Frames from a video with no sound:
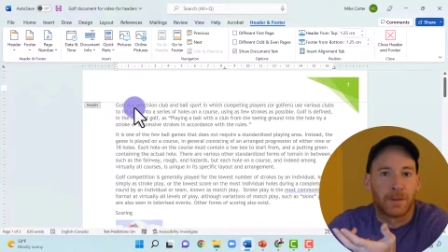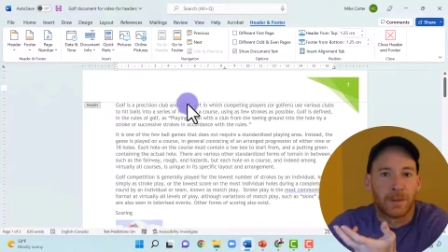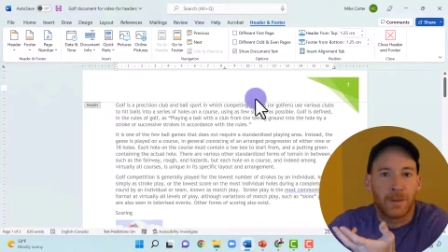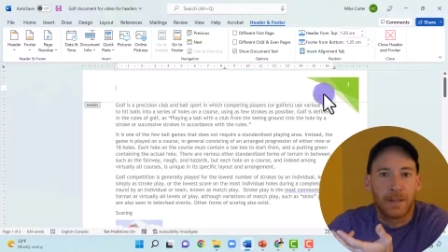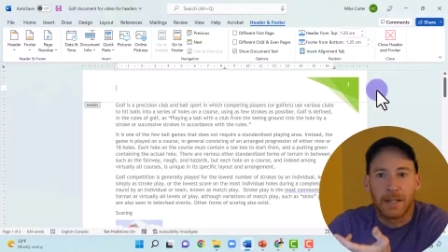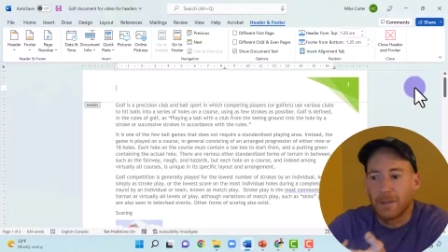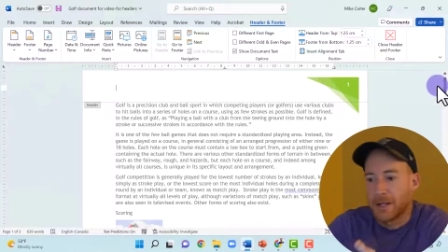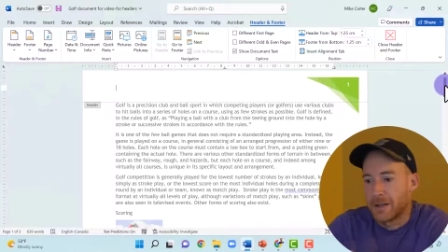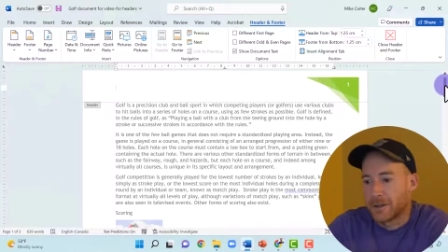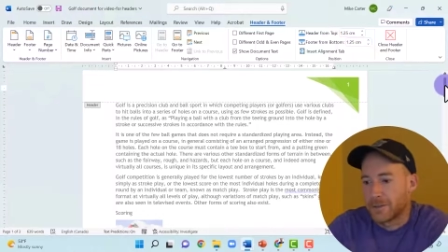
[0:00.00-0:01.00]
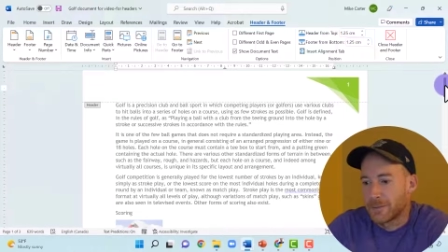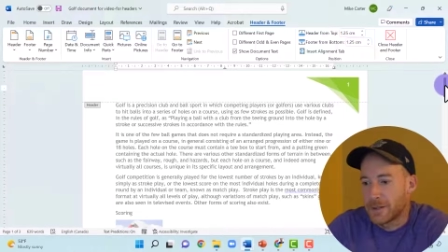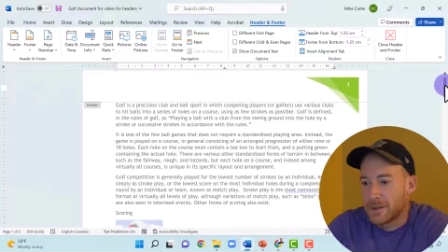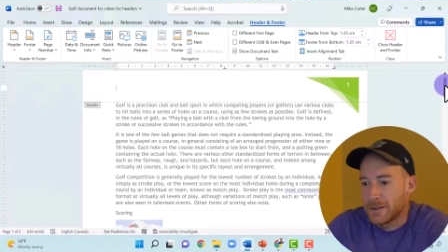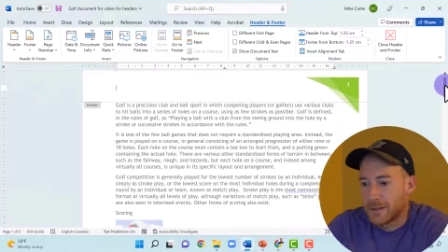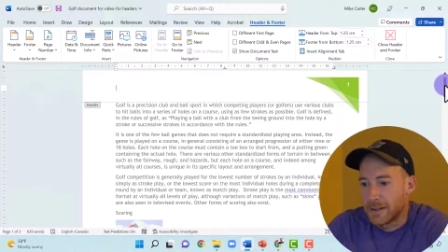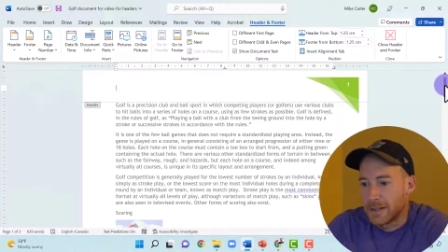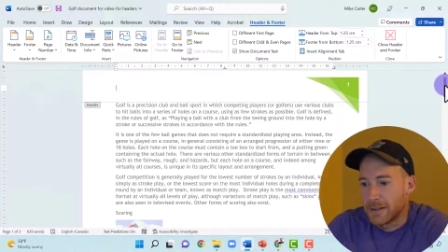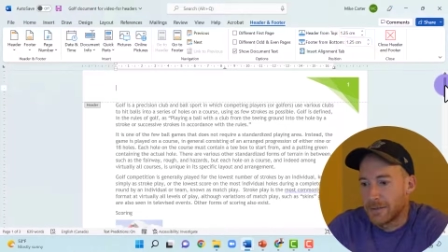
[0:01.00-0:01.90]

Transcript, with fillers: the great thing about headers and footers, uh,